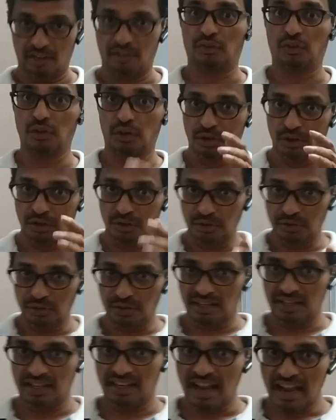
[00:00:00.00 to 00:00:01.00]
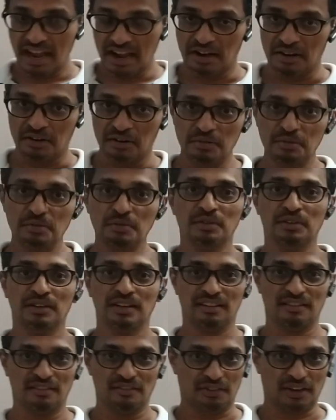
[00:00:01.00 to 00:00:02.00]
So now,
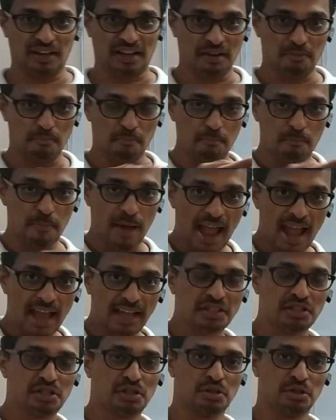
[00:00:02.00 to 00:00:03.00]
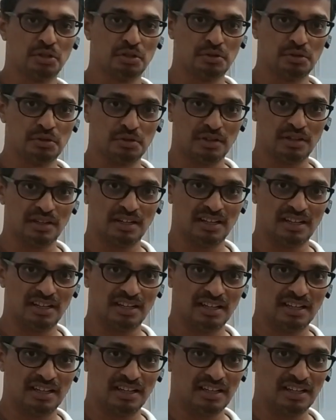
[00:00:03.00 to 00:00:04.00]
if you come back to
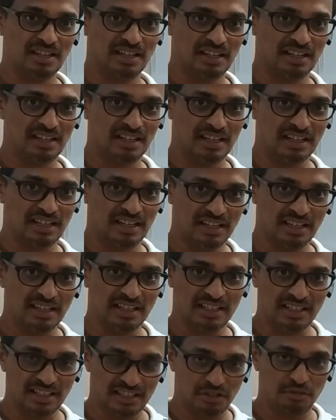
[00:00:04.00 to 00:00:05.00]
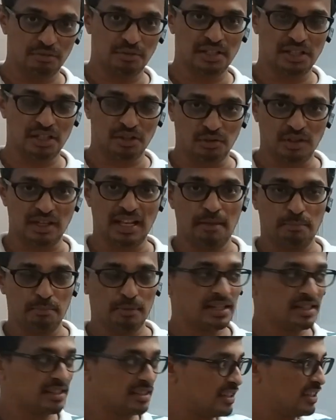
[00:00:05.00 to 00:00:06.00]
the situation, what
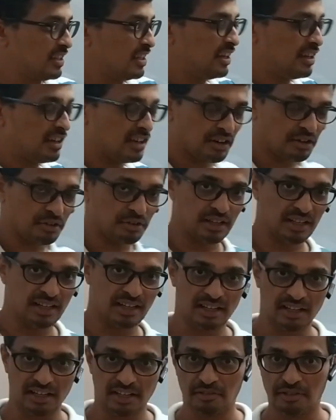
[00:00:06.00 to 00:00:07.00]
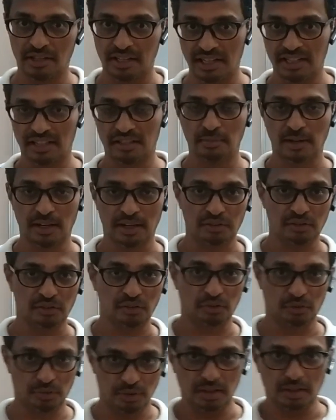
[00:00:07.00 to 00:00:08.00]
happens around our Earth's
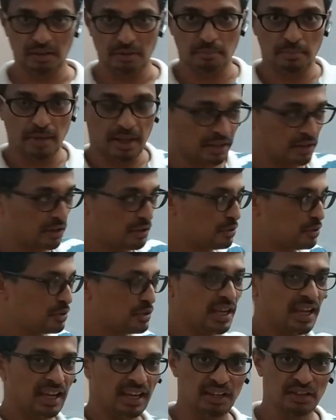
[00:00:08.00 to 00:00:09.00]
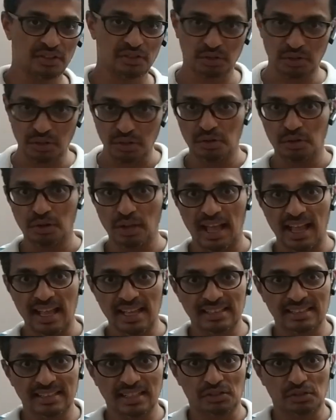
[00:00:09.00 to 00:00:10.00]
magnetotail. So
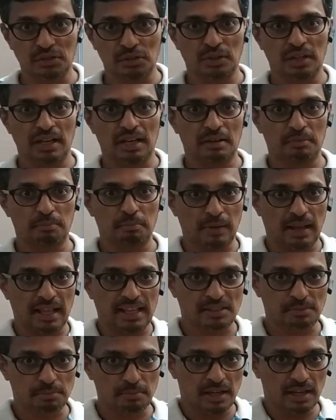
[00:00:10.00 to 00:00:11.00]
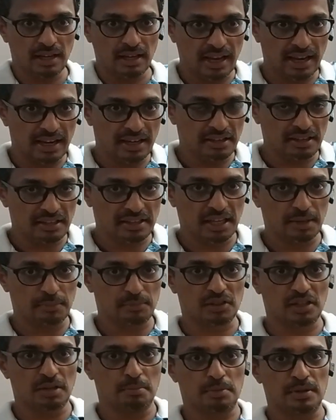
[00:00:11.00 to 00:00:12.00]
as the solar plasma and it keeps
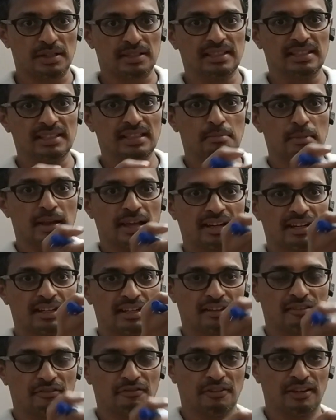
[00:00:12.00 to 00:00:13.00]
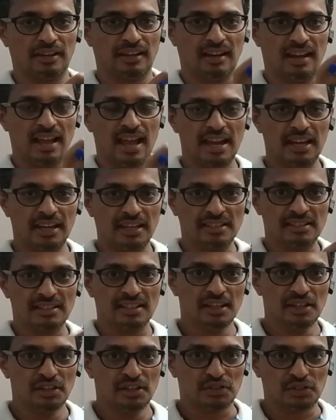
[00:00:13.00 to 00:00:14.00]
compressing the magnetic field lines,
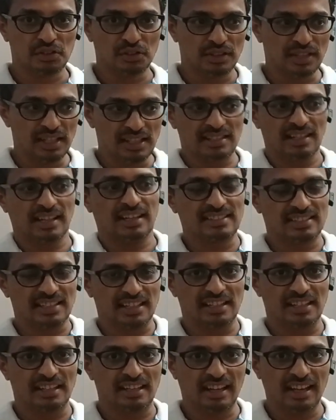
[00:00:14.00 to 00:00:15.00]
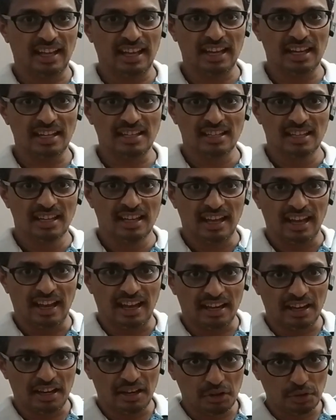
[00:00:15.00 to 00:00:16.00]
so these lines annihilate,
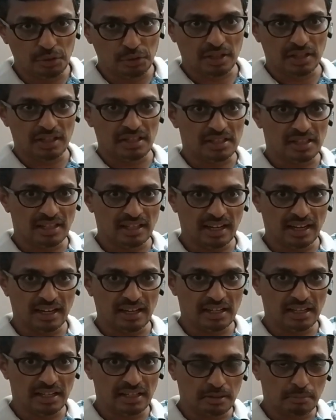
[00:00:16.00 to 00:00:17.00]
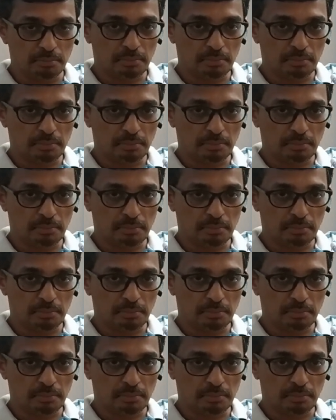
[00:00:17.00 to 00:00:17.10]
and the